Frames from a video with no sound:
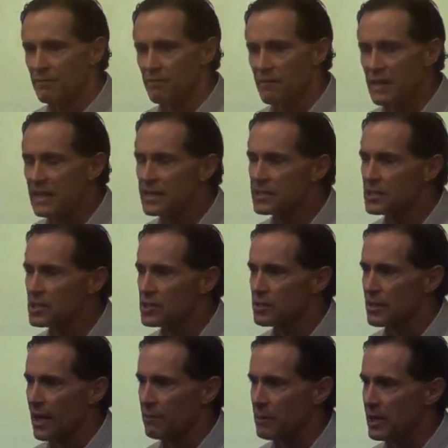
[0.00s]

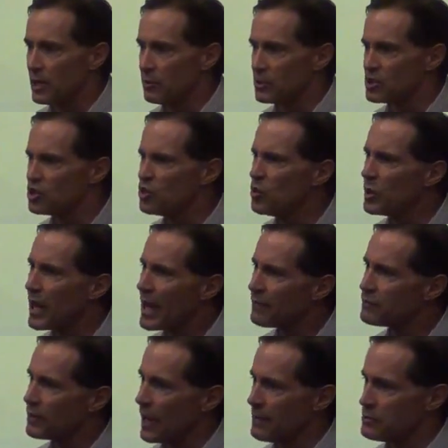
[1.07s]
Venus's albedo is
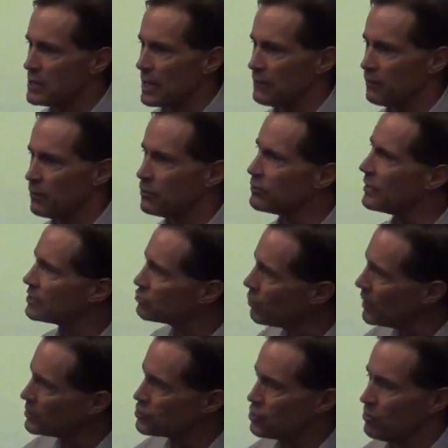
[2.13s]
2.5 times that of Earth. That's
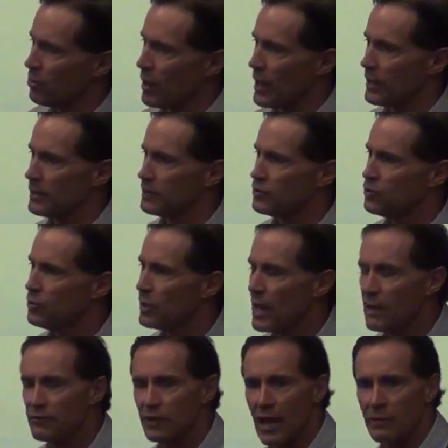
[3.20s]
why it's so bright.
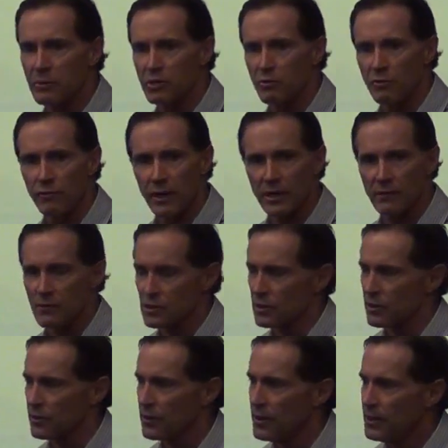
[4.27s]
2.5 times as reflective as
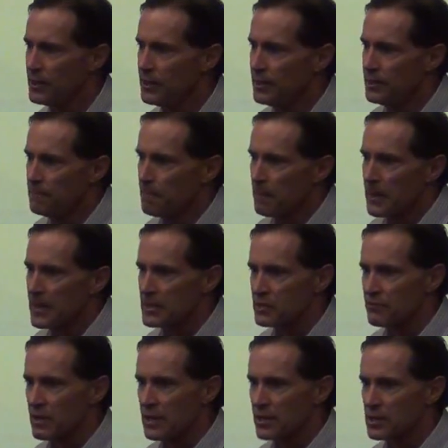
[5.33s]
Earth.
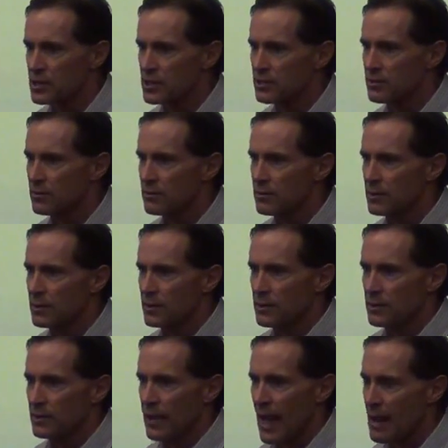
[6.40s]
Is Venus
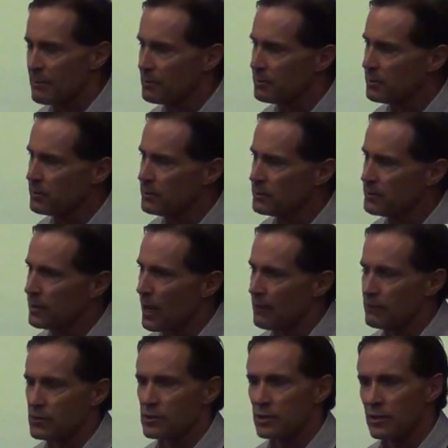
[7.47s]
habitable?
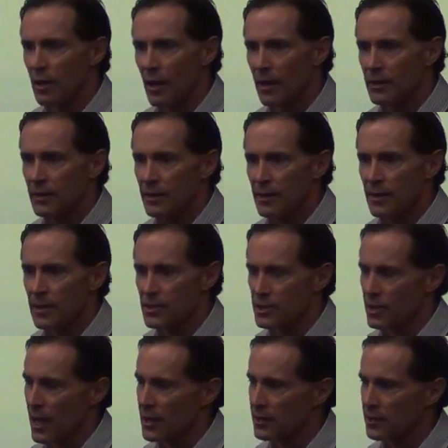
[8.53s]
Obviously not. It's
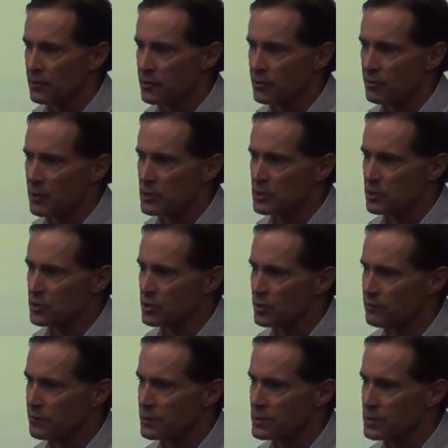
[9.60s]
900 degrees on the
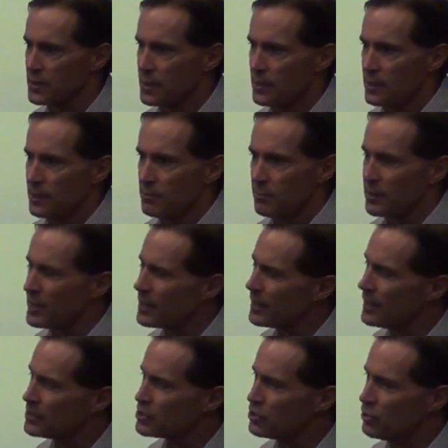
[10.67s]
surface, but yet
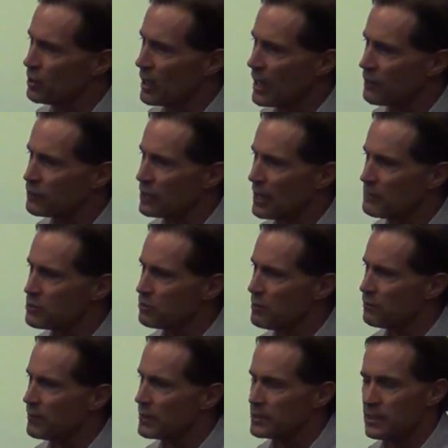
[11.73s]
it has 2.5 times the
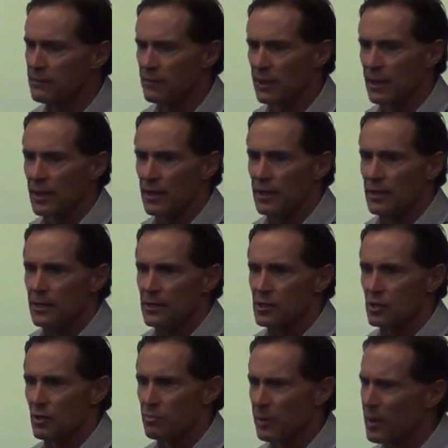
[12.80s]
reflectivity.
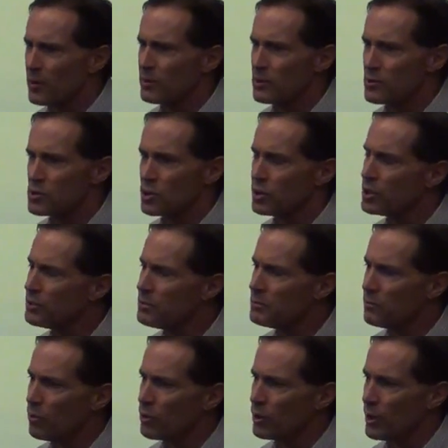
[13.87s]
So apparently there's a little
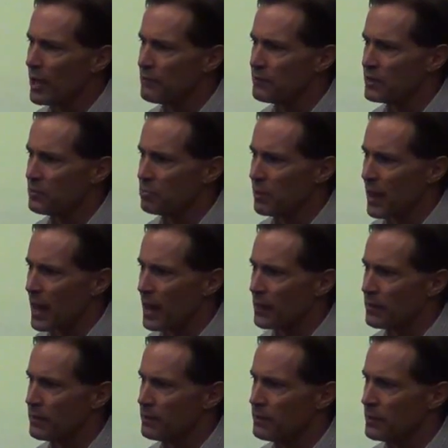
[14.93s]
bit more to life on the
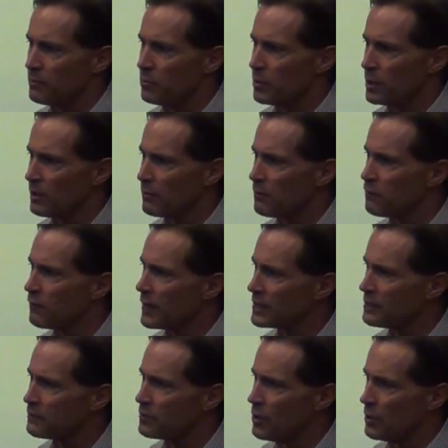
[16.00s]
planet than putting a
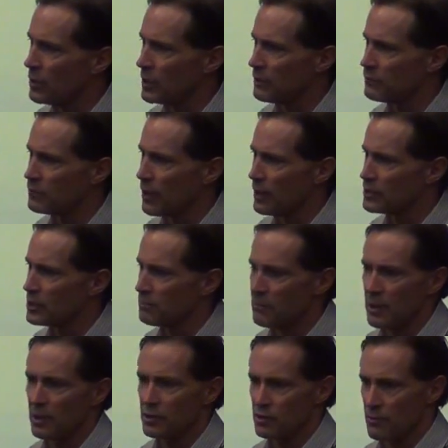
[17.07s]
reflective coating of toxic
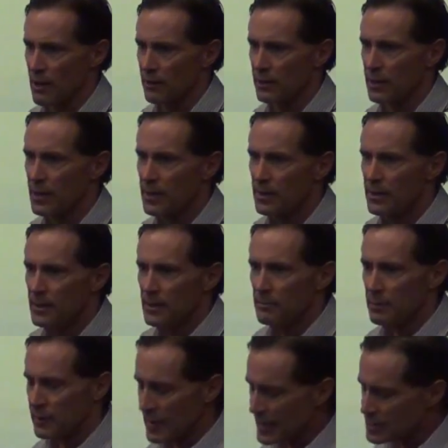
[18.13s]
metals around it.
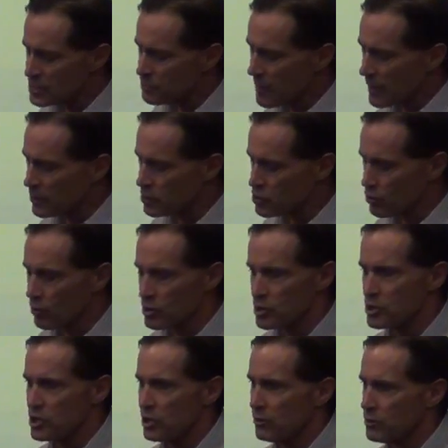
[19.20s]
But that's about as short
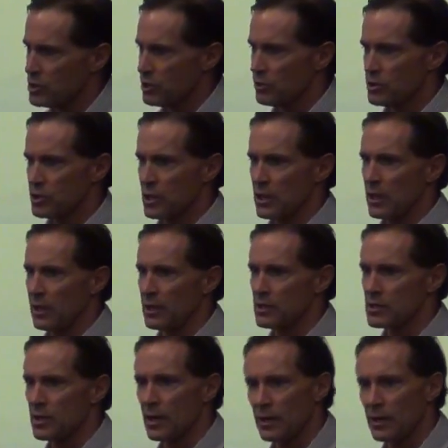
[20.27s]
as the geoengineers' thinking is.